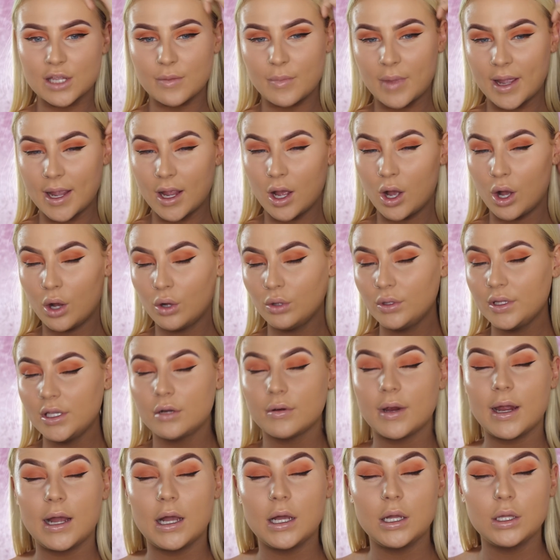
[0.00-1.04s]
So my Holy
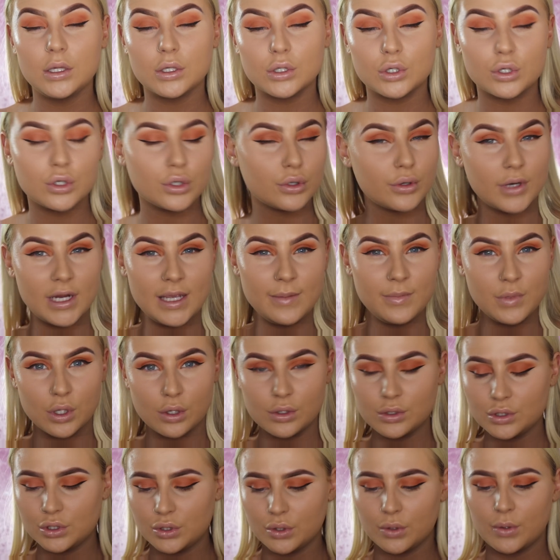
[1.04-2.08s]
Grail cream
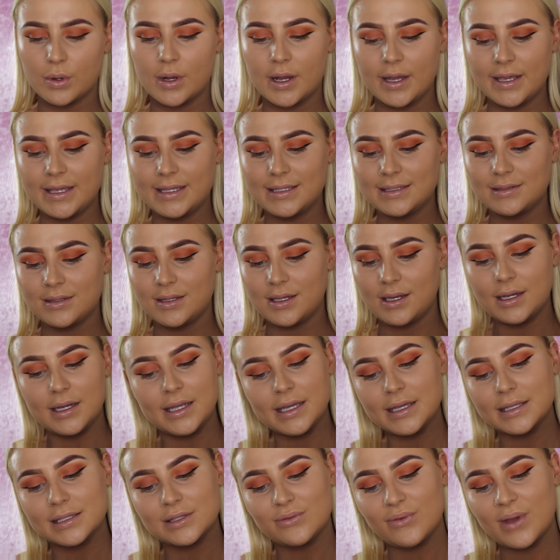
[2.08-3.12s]
contour is the
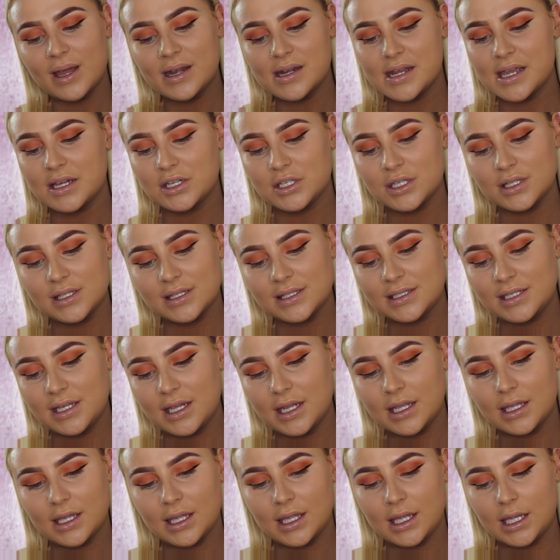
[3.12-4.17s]
NYX foundation
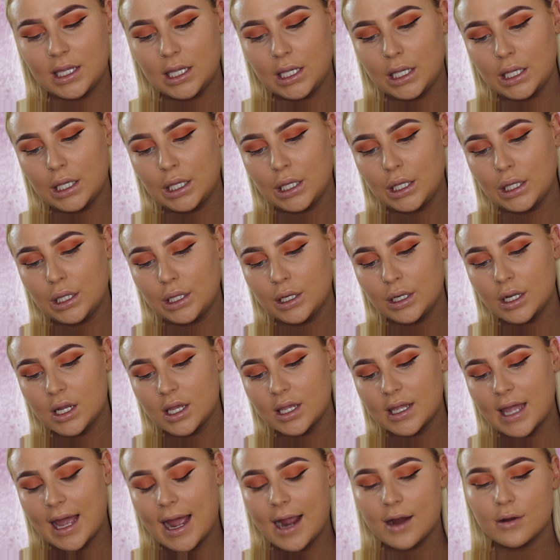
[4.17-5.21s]
stick
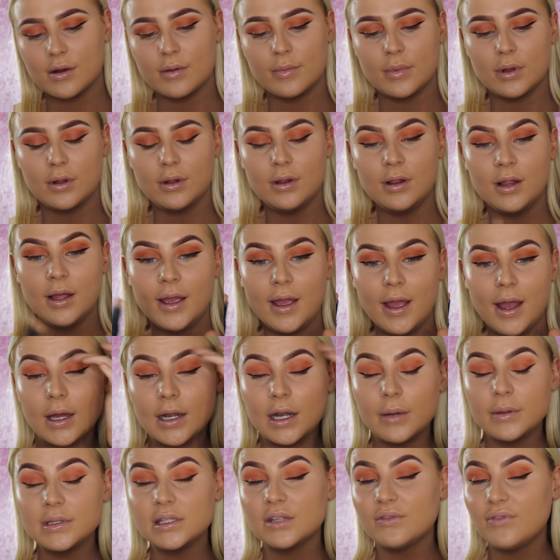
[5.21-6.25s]
in Caramel. I
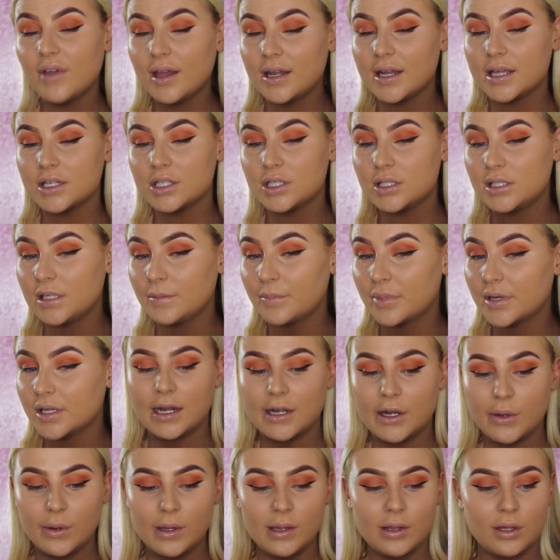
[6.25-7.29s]
know it's a foundation stick, but I
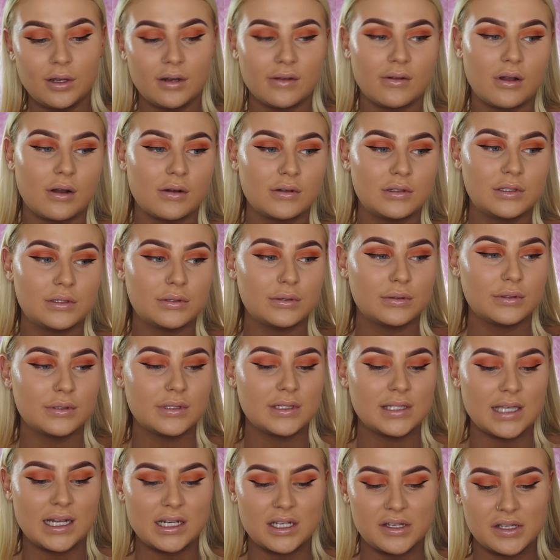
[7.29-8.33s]
know a lot of
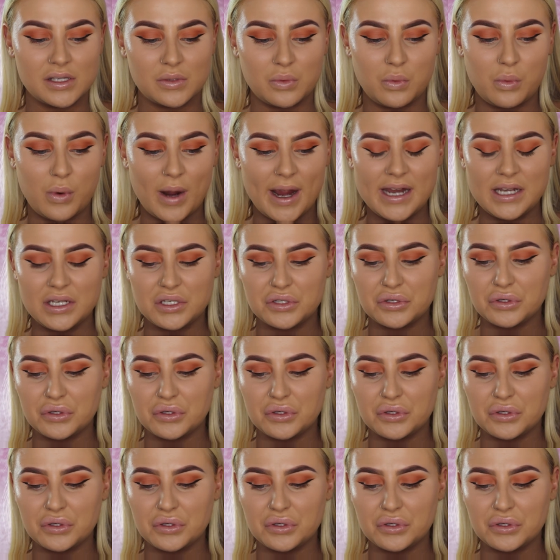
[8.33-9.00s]
contours are just way